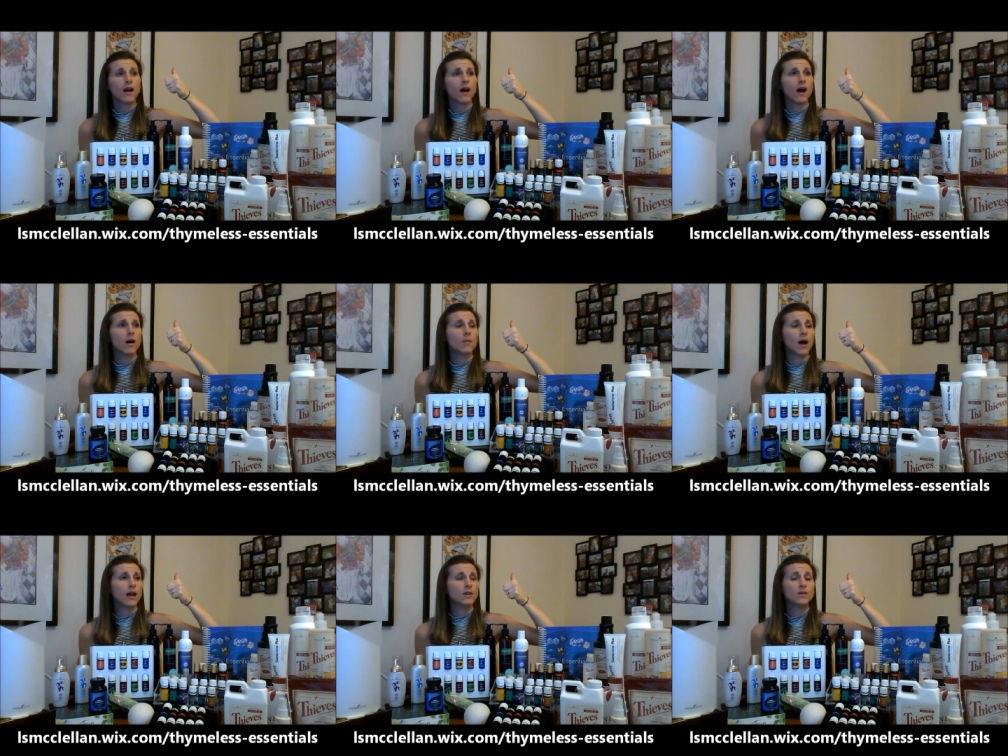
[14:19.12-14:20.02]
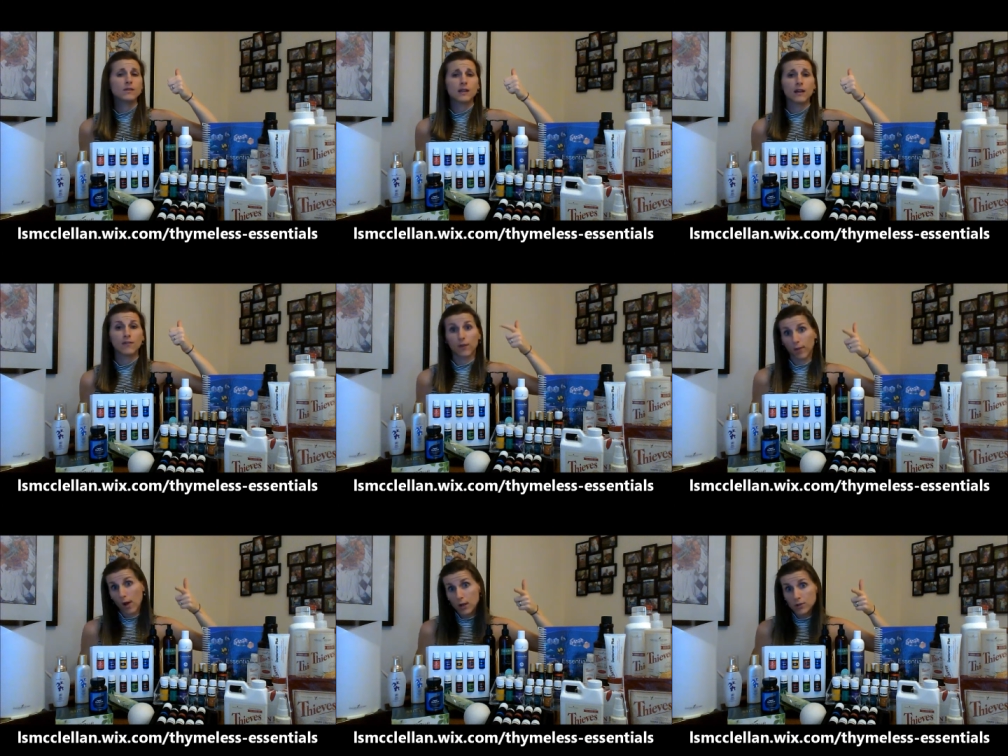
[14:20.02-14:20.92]
I use it for
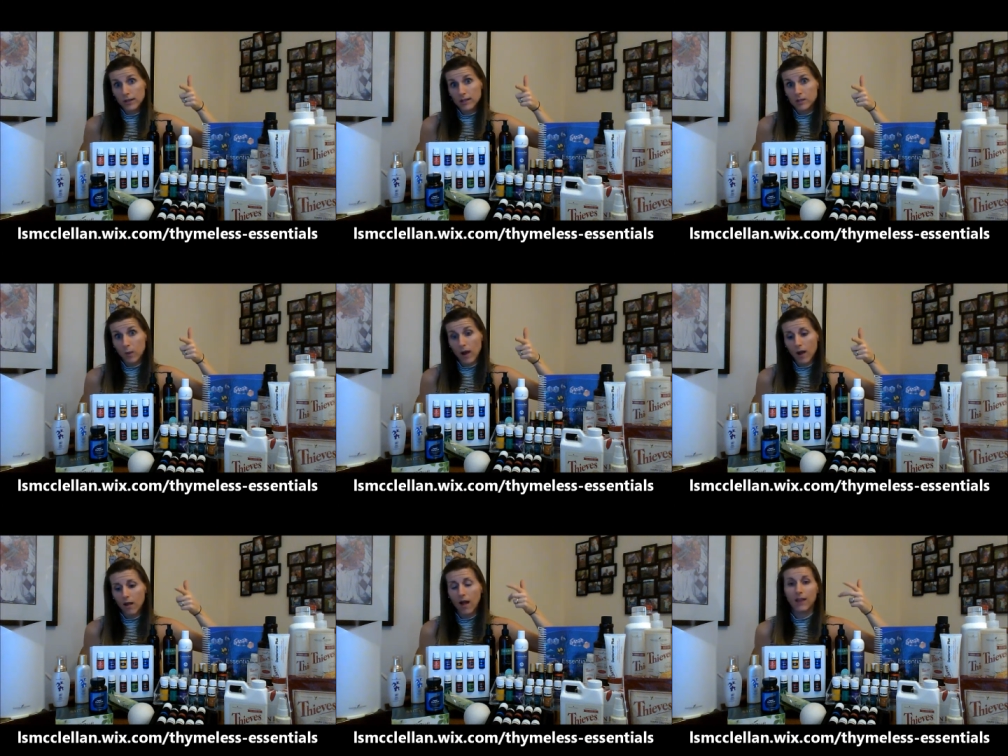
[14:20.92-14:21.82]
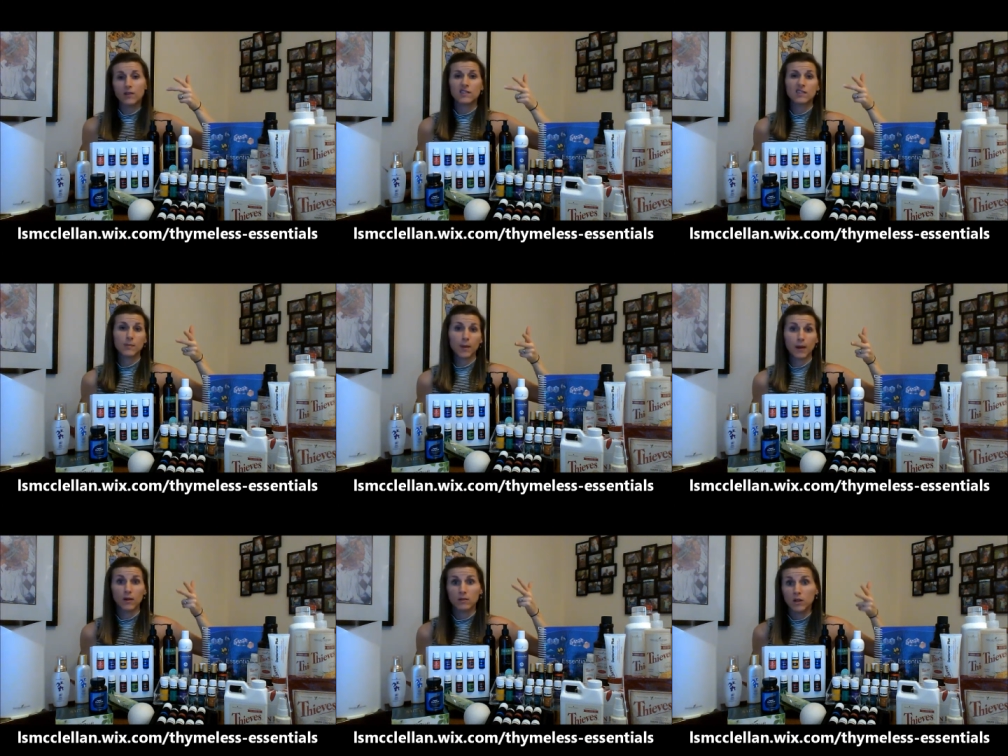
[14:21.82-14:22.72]
laundry as well. I use it to make
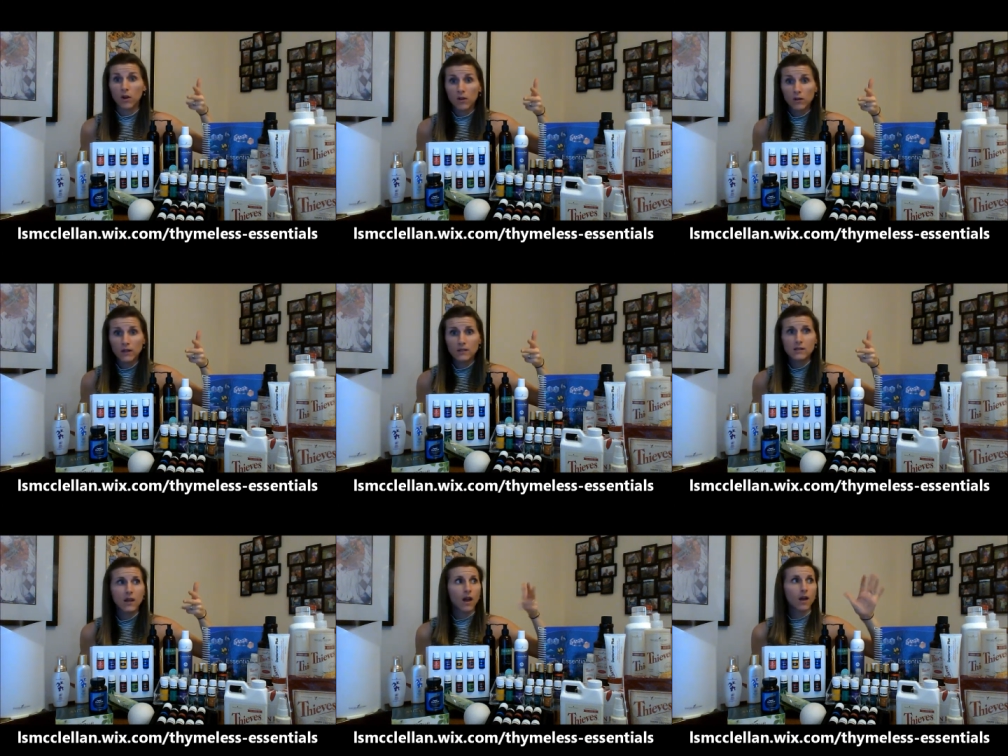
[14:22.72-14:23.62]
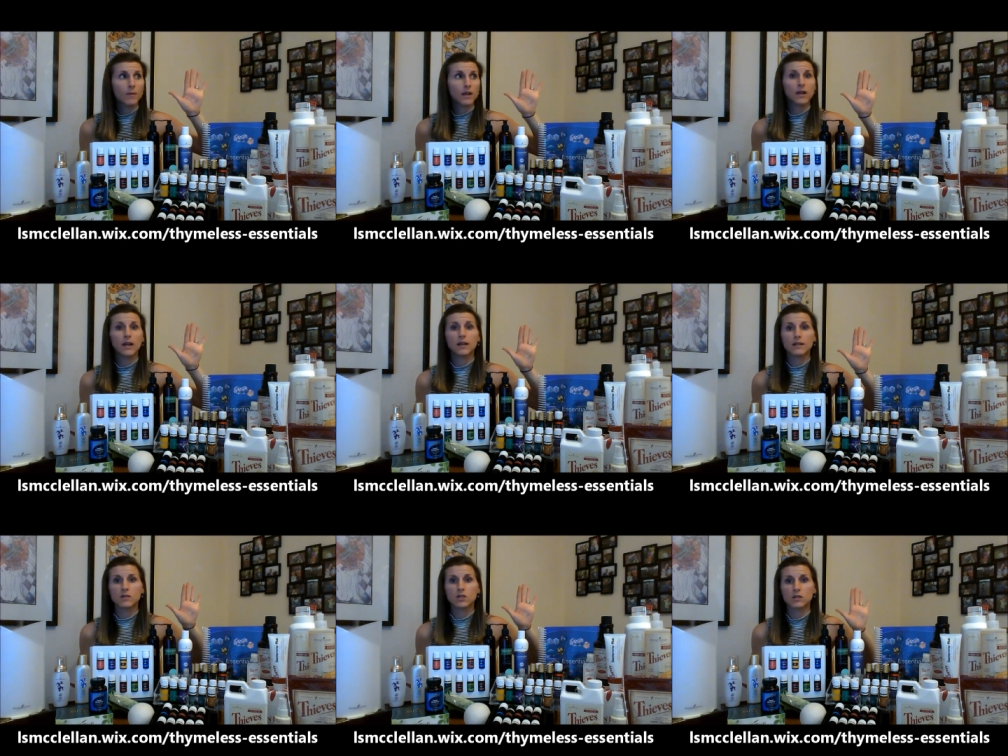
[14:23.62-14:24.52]
my own deodorants. I mean, it
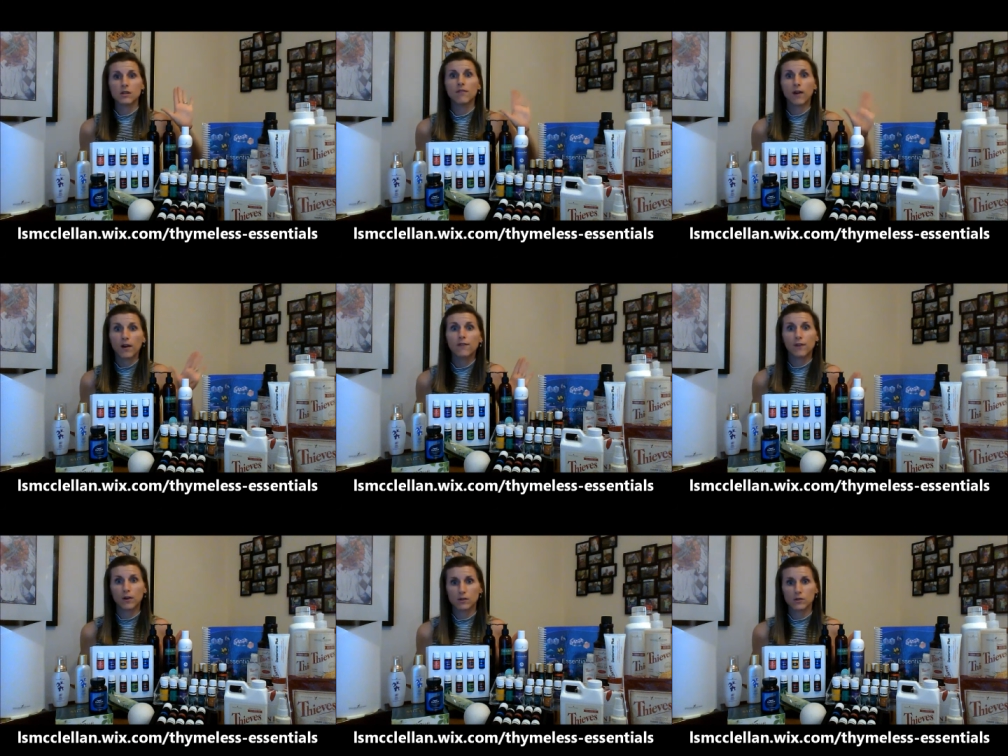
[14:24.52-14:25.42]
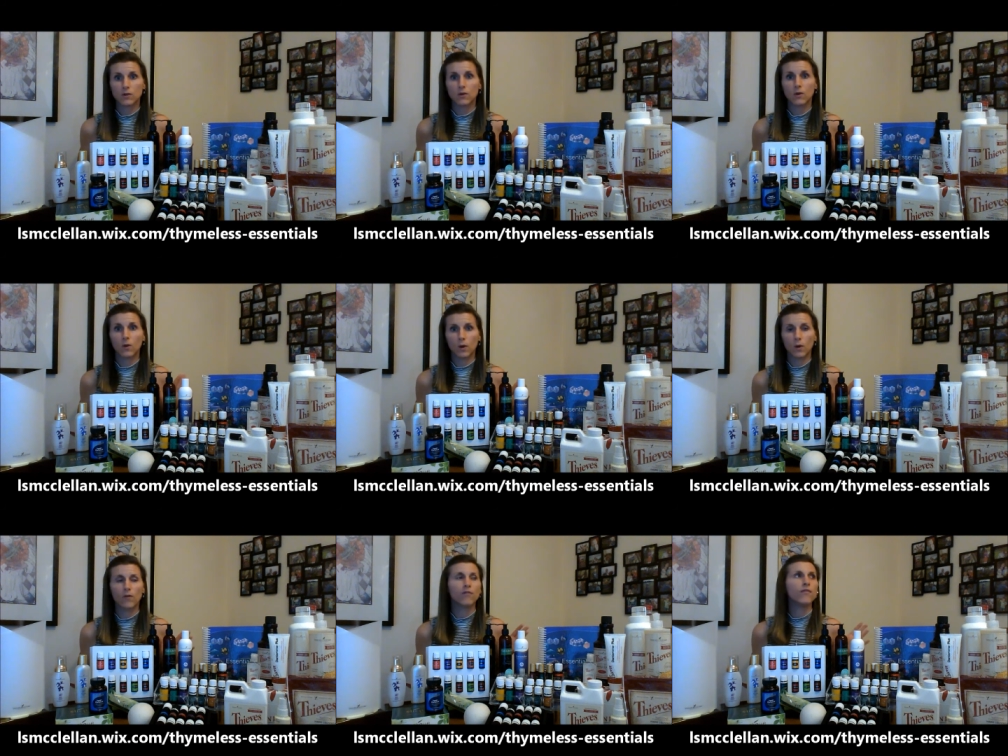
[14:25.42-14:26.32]
is just a very versatile
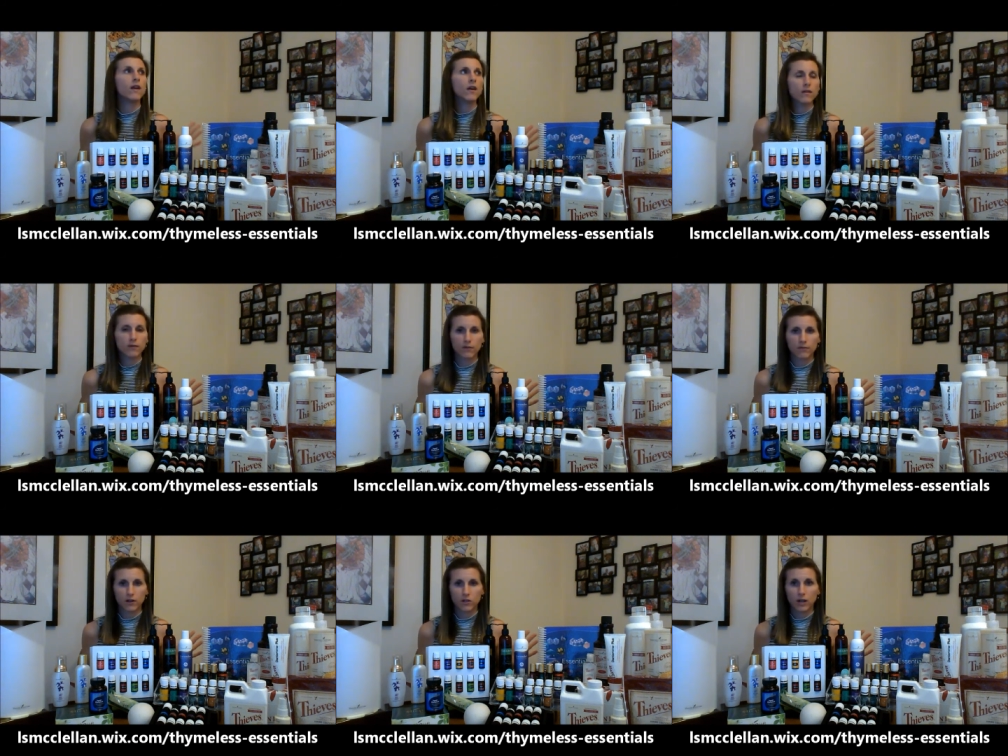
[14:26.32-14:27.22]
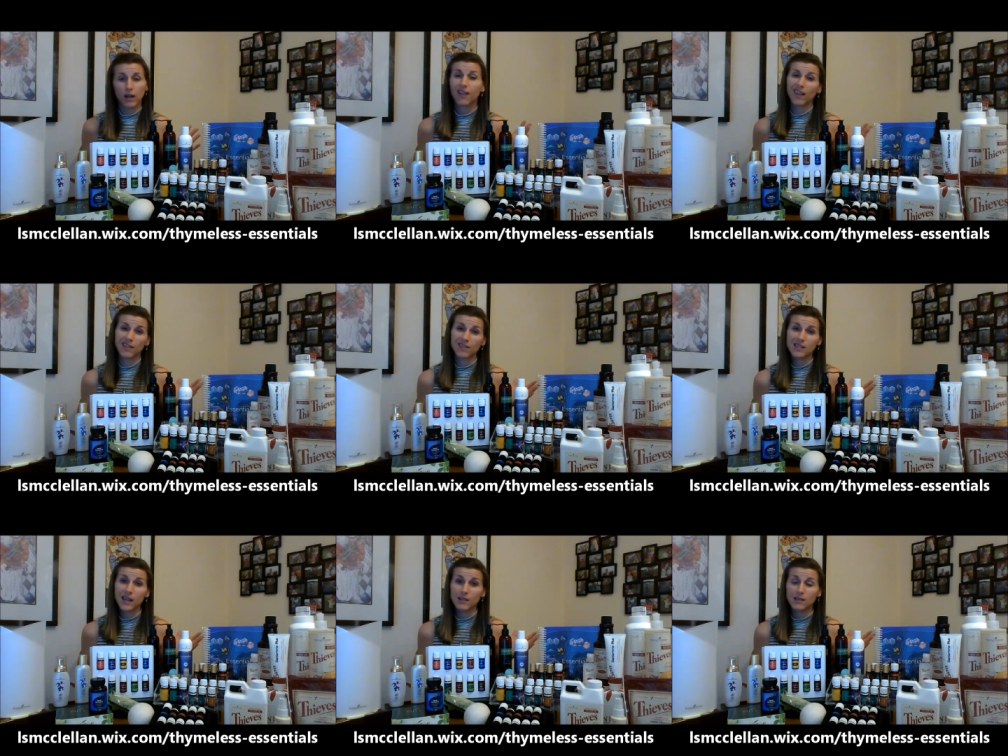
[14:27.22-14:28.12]
oil, very refreshing. I like the
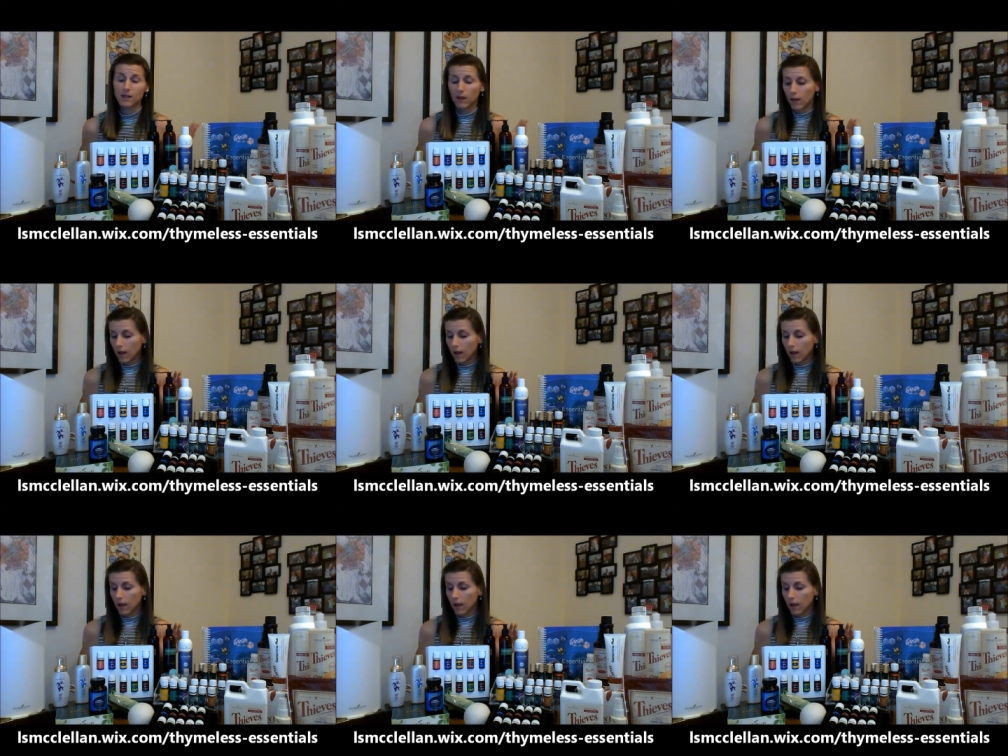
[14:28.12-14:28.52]
scent.